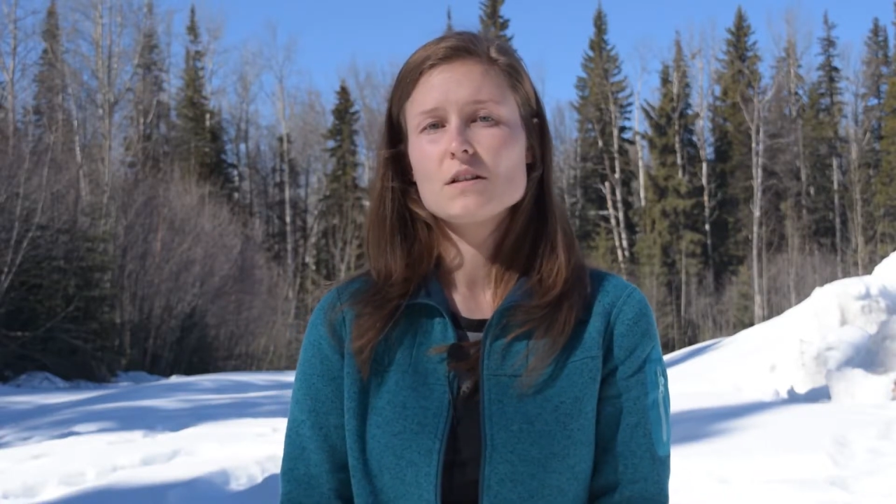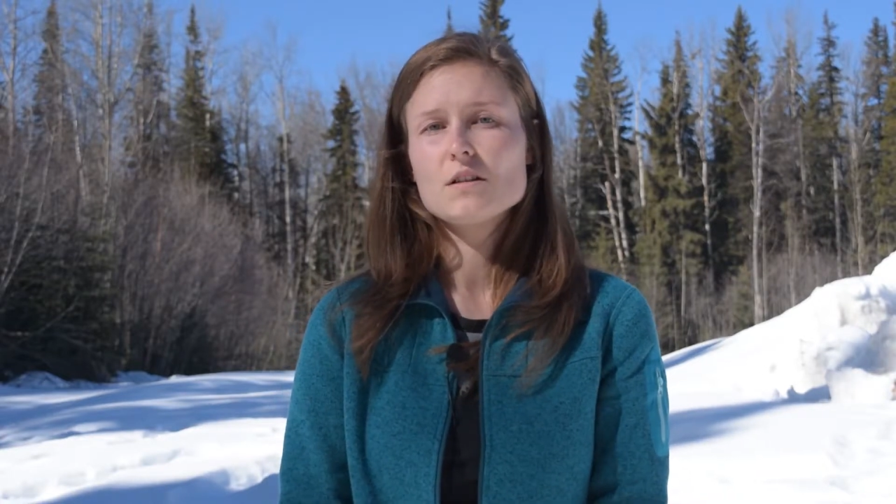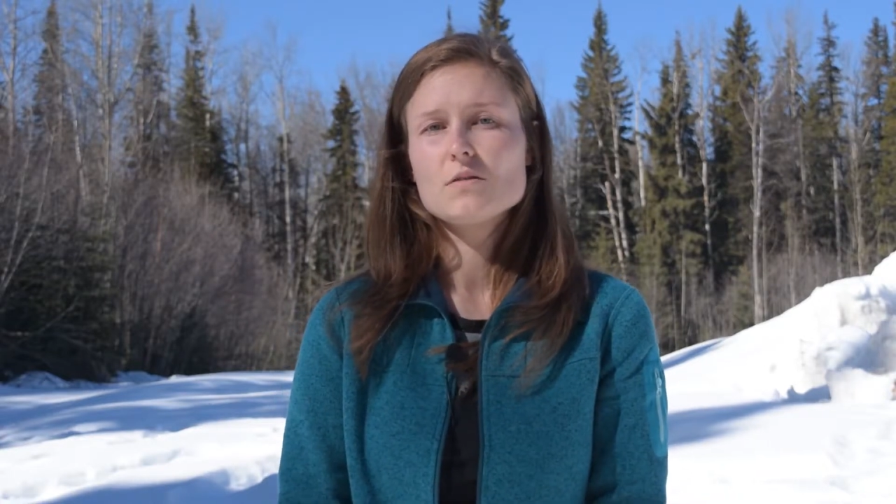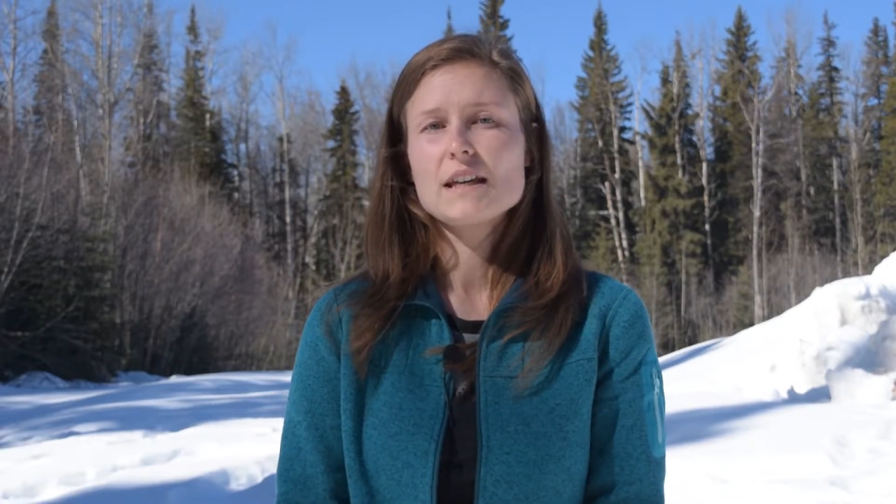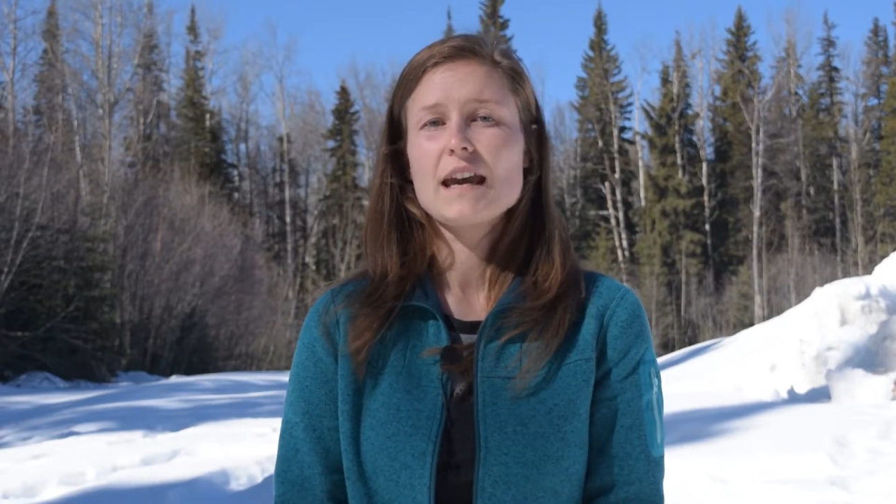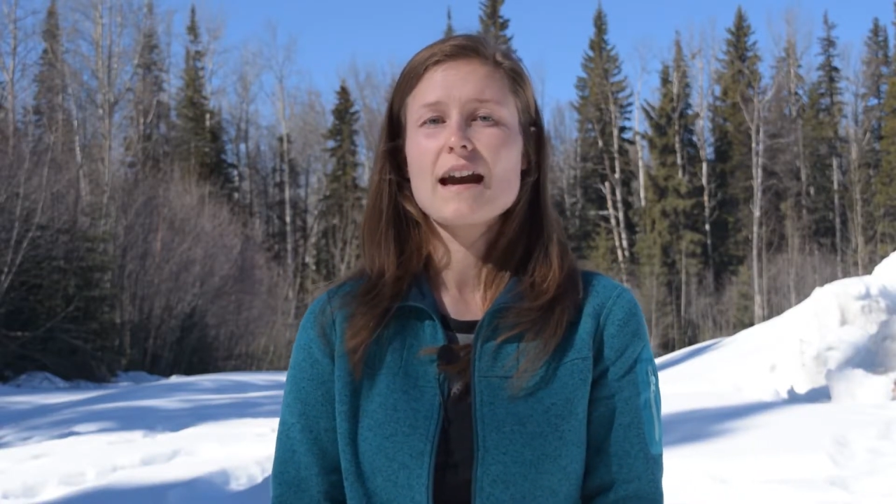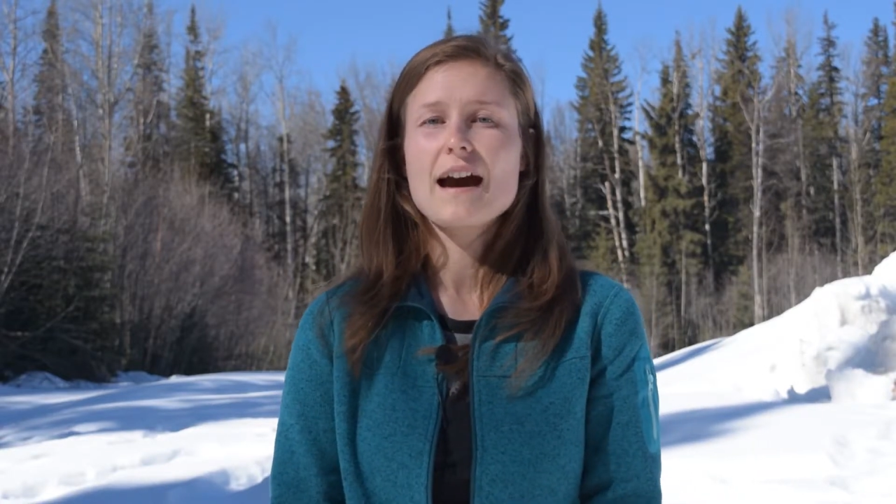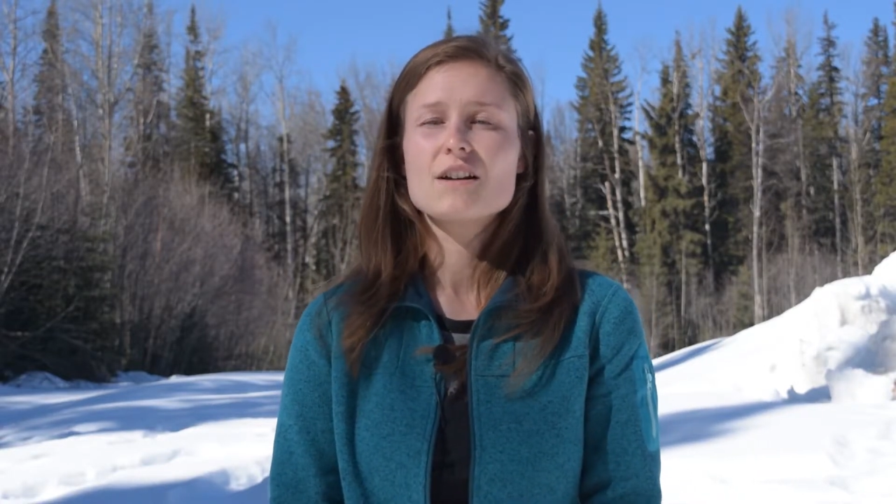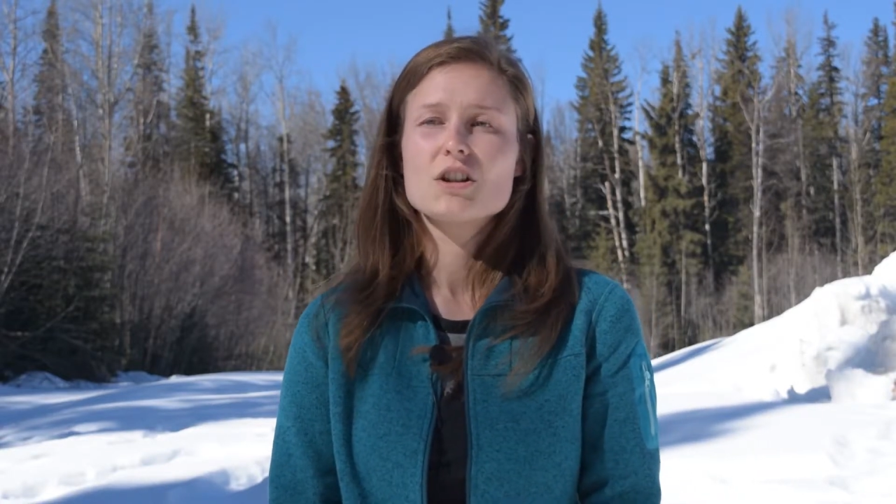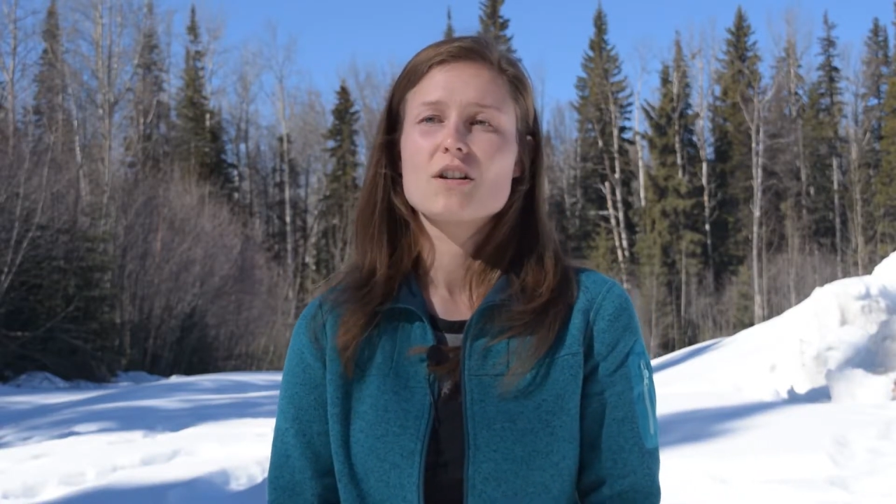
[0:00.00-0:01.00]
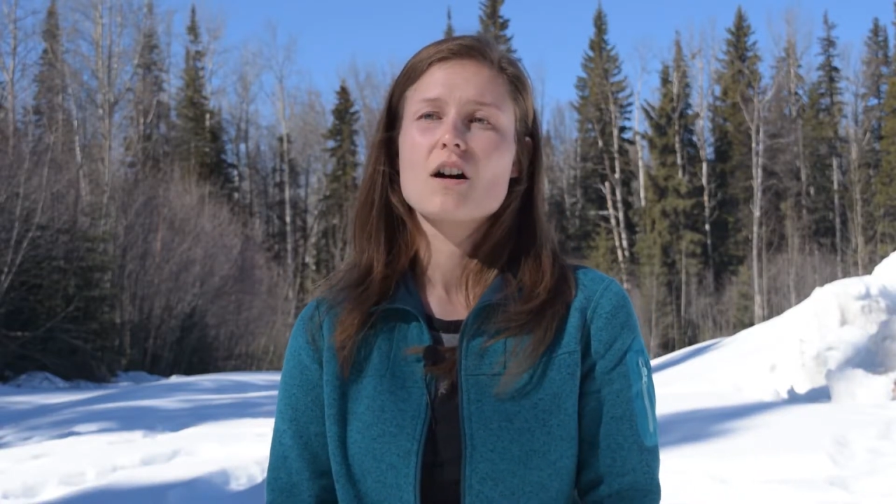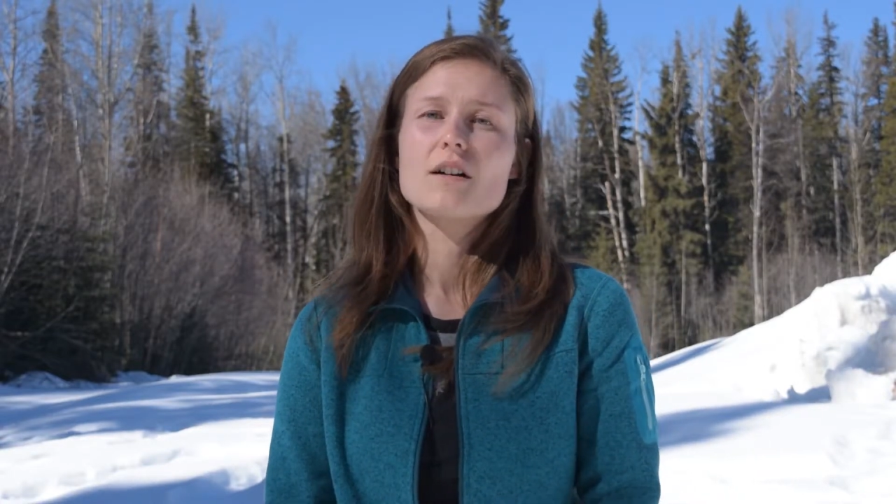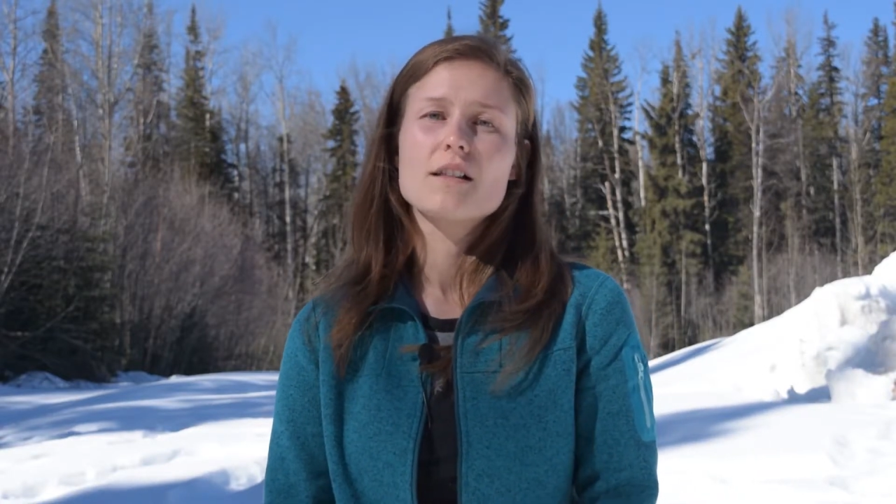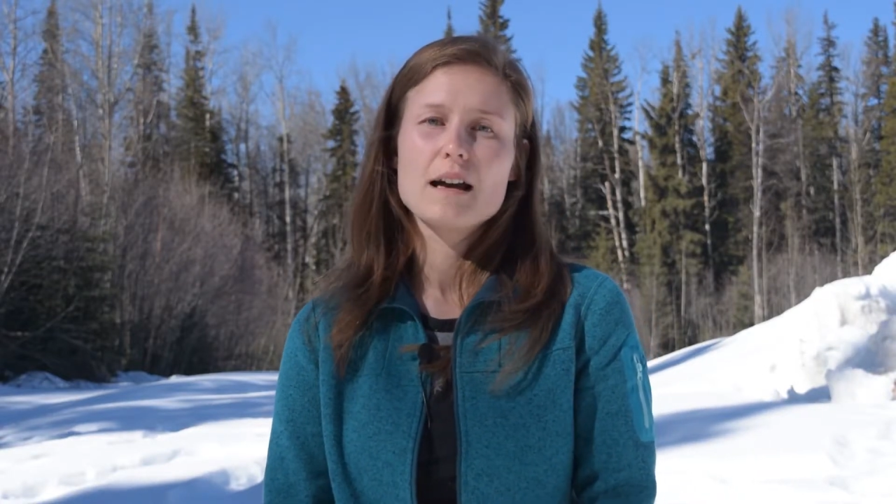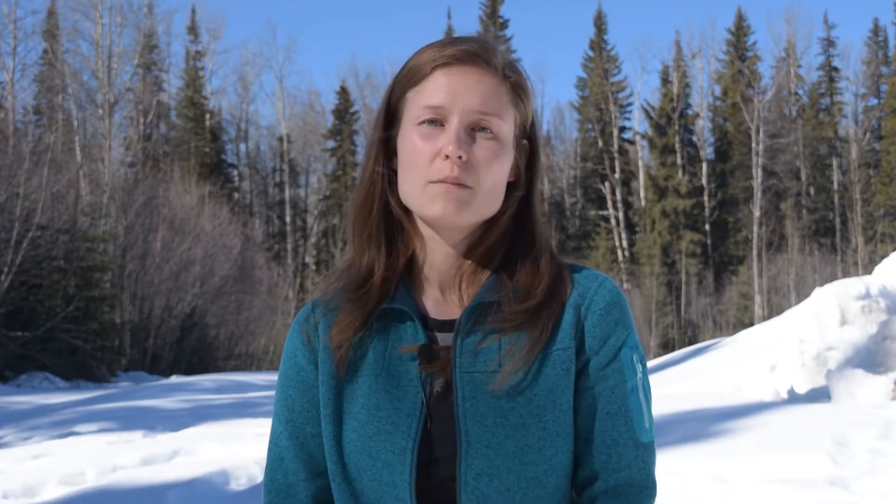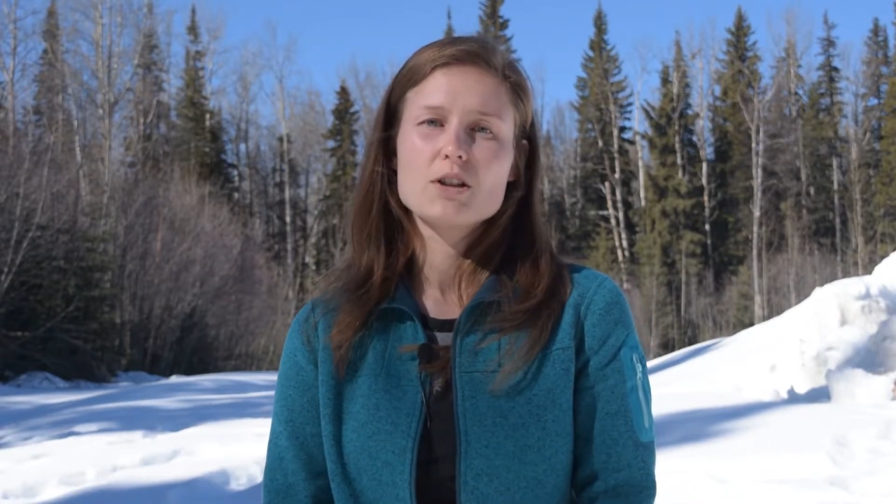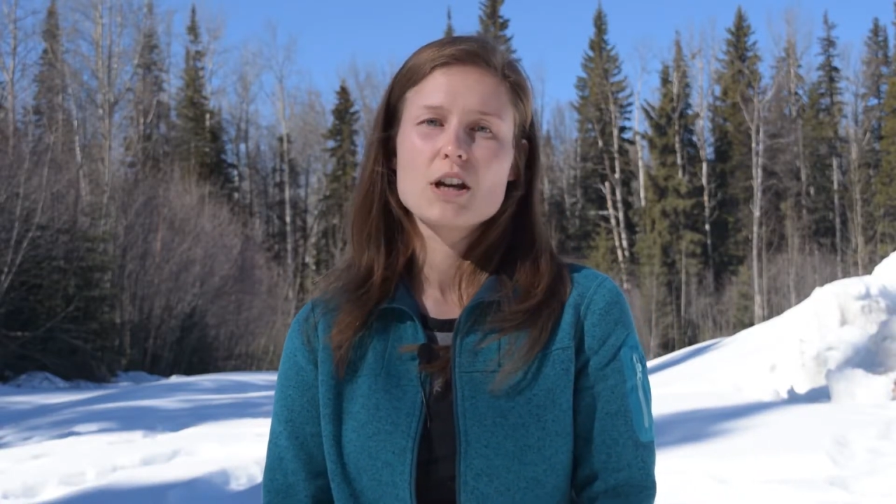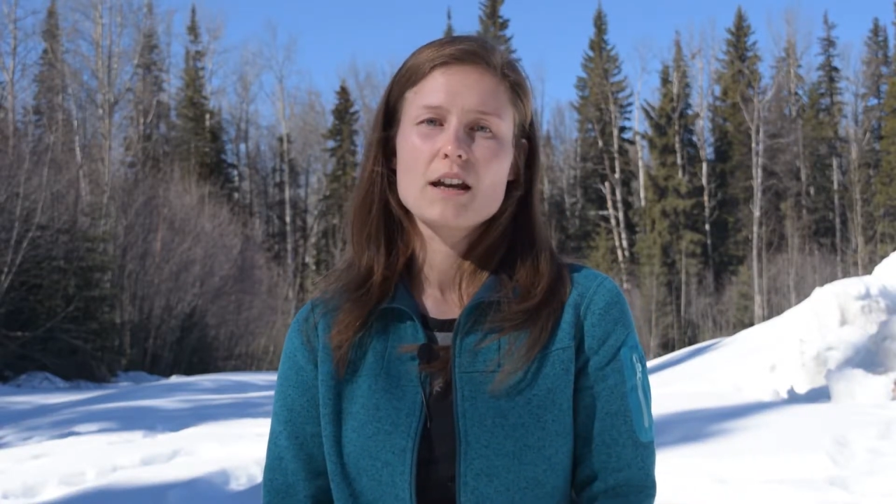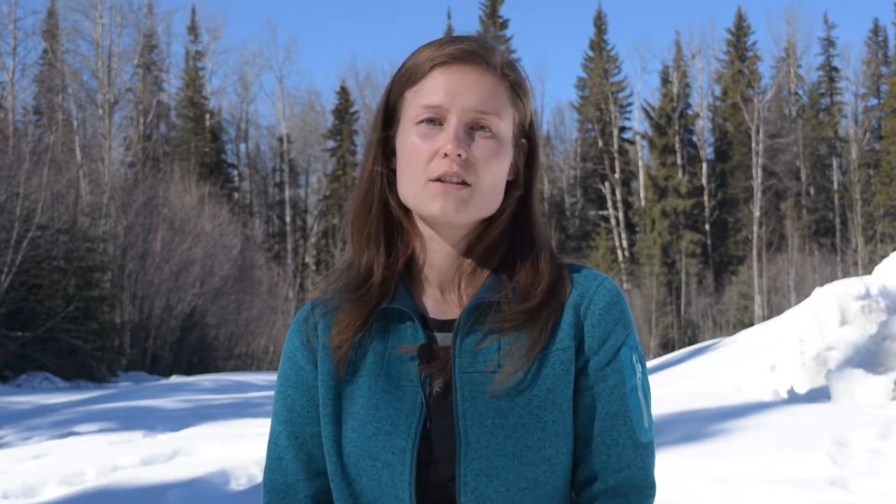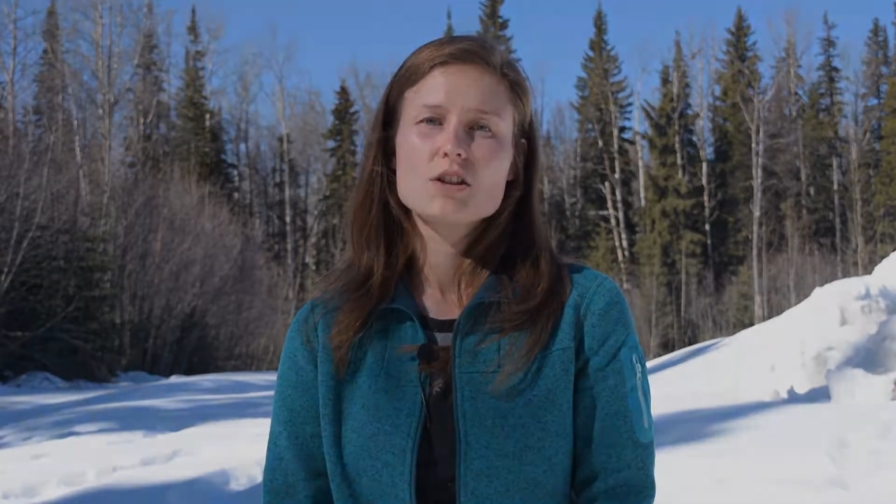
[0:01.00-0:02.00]
to take action on climate
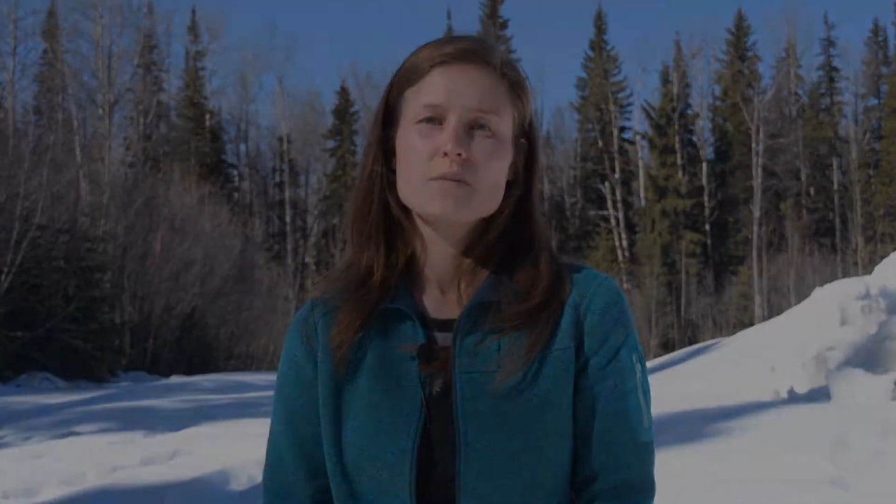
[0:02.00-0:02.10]
change.